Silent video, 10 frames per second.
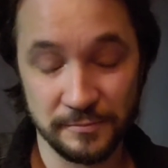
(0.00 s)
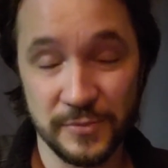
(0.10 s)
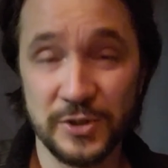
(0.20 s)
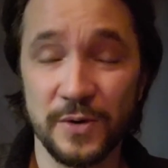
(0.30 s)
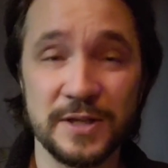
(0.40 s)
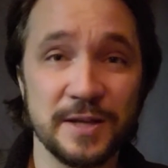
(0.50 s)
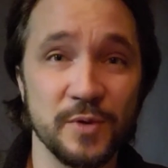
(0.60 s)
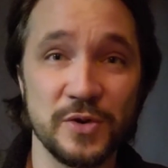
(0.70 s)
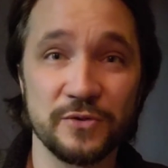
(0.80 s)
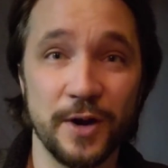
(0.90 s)
So it's the
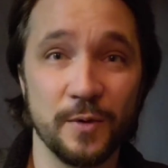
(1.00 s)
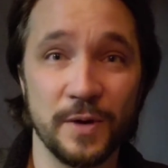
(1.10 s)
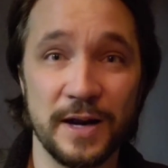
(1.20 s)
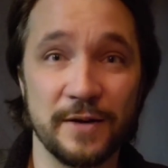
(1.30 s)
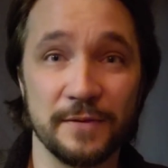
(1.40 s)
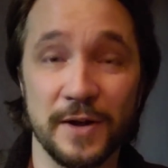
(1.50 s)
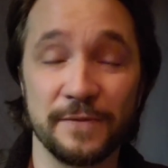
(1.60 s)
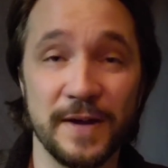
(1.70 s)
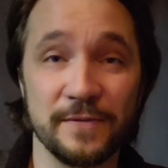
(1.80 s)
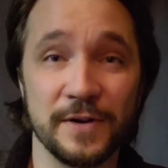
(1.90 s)
most rare one out of all
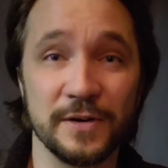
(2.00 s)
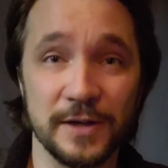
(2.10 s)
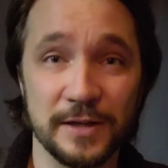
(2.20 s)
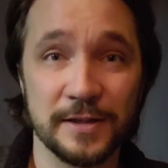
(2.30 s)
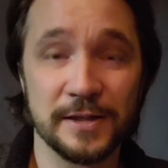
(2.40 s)
500.